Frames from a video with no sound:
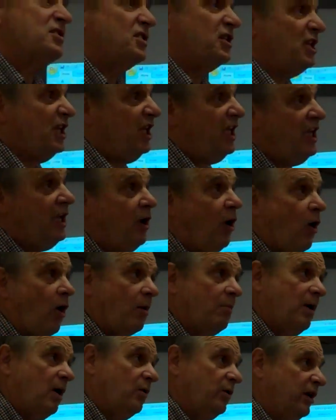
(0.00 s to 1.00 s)
as the key
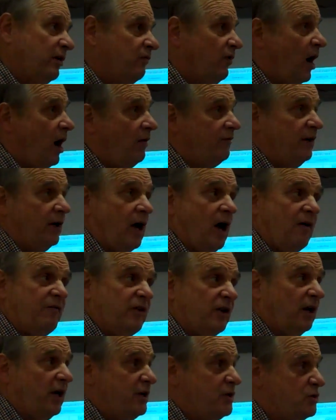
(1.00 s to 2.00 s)
hormone involved in
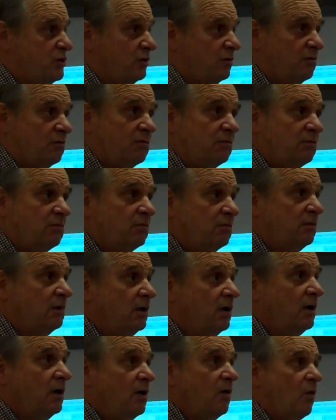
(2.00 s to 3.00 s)
ovulation?
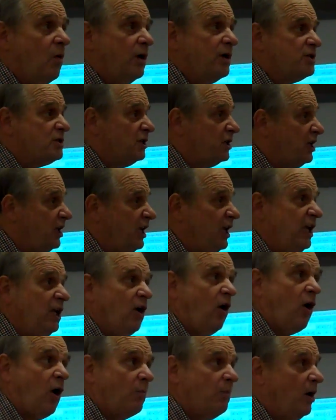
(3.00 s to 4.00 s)
What is the key
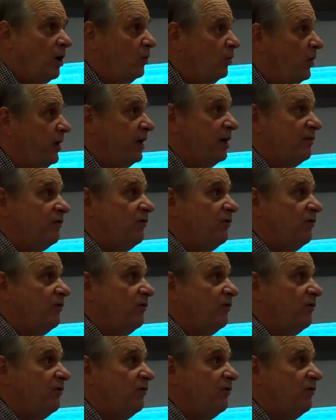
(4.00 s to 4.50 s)
hormone